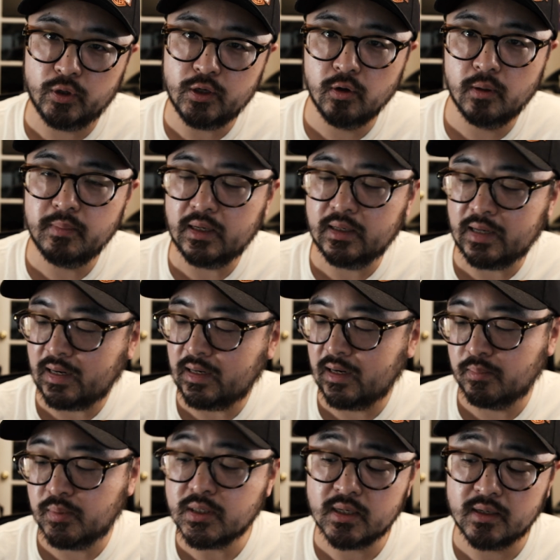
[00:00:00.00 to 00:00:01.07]
you and me,
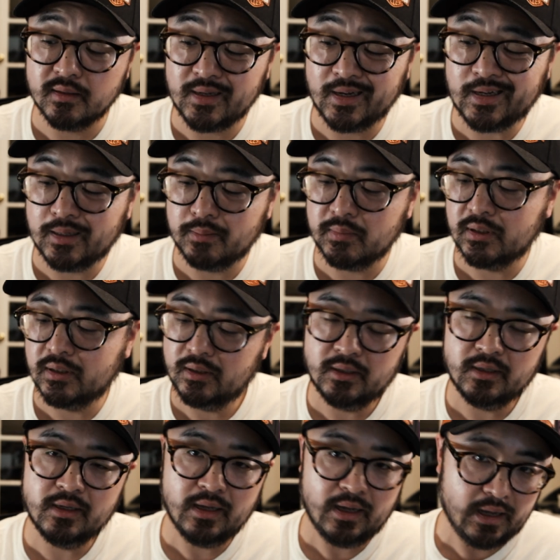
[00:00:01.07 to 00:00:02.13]
99% of the time,
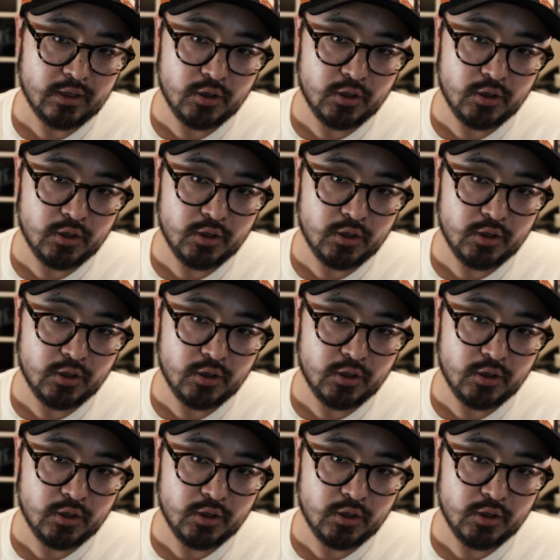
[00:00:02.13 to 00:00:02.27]
I